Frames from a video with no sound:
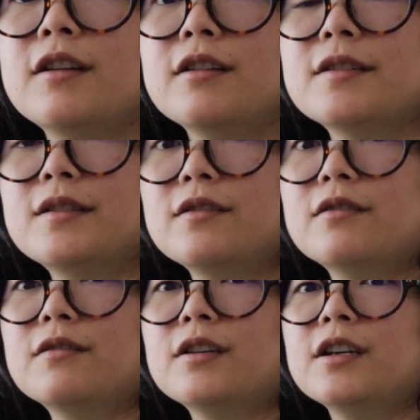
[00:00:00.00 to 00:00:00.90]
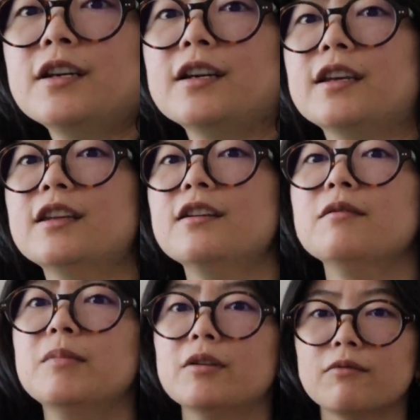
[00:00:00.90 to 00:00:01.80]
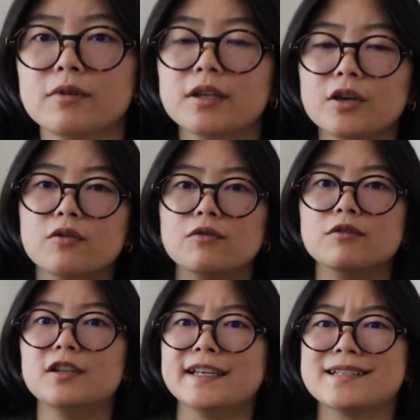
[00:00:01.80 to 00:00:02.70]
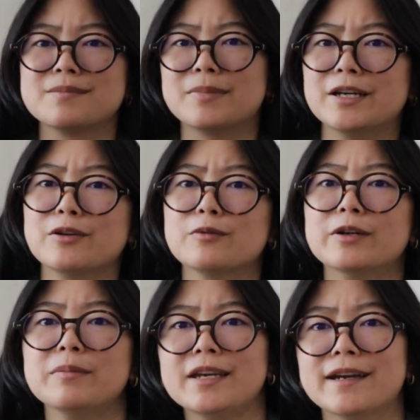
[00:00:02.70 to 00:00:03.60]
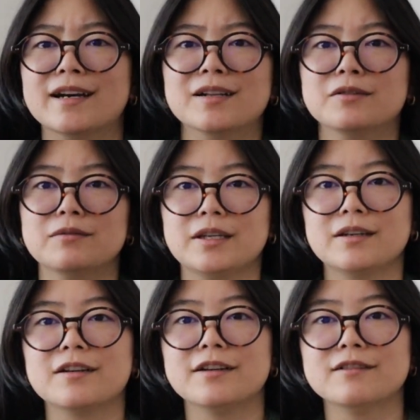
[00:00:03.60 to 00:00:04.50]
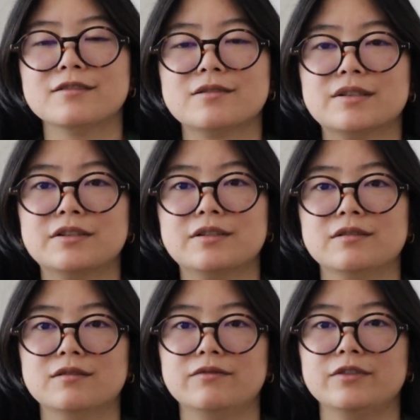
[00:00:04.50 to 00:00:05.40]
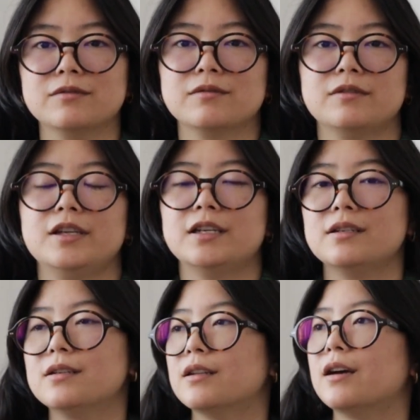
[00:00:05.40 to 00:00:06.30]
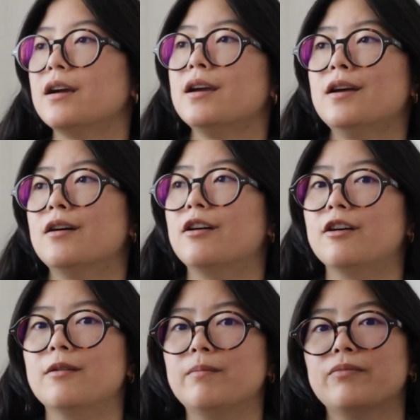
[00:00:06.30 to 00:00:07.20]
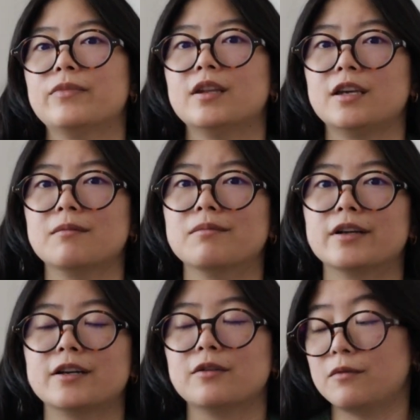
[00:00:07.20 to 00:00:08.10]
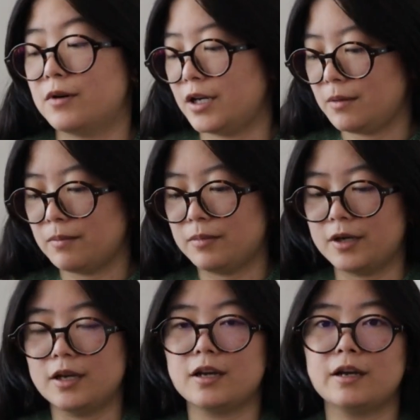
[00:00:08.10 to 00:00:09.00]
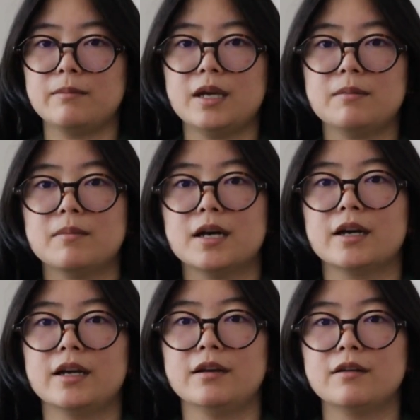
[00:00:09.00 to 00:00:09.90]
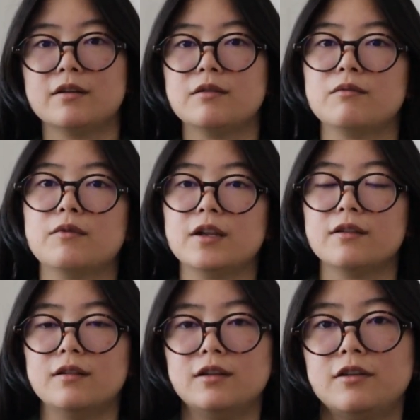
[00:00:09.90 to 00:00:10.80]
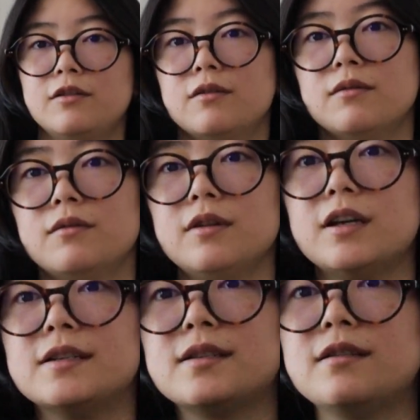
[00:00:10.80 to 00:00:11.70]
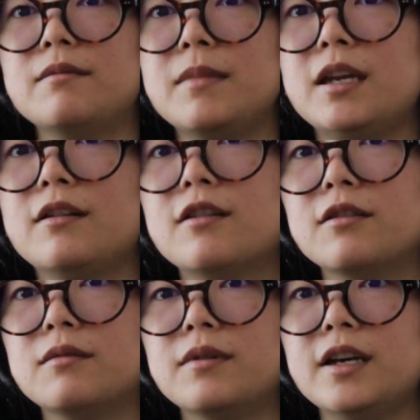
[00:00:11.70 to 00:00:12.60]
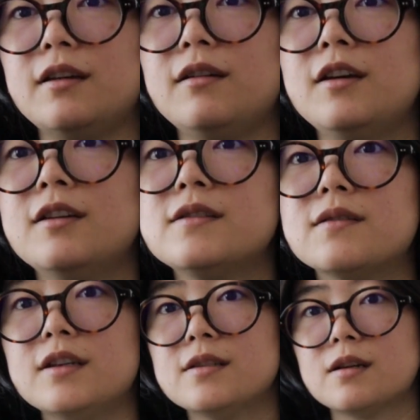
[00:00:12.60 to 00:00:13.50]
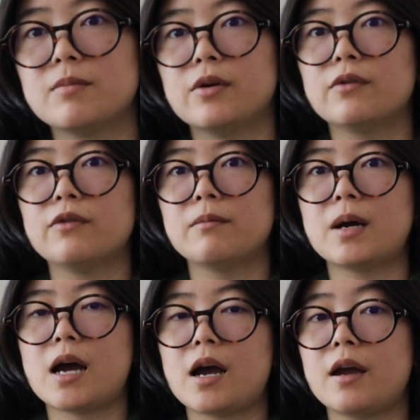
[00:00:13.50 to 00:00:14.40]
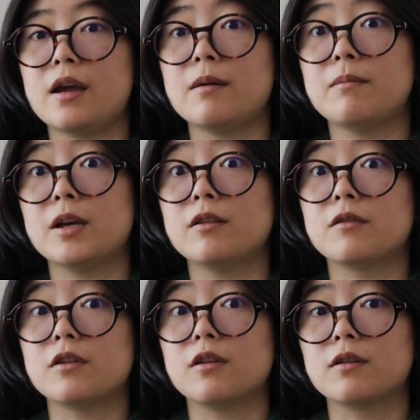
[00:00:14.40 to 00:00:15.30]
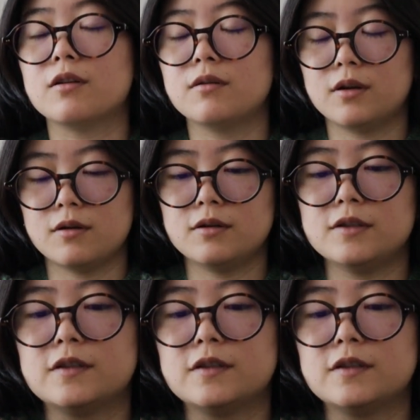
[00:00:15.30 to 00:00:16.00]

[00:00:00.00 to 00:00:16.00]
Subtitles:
It is so, I think it'd be a really cool like spider webby Halloween kind of sweater too if you were really into that, like in black and white. But I made mine with Lagoon as the main colorway. So these are both my Big Little Yarn Co. yarns.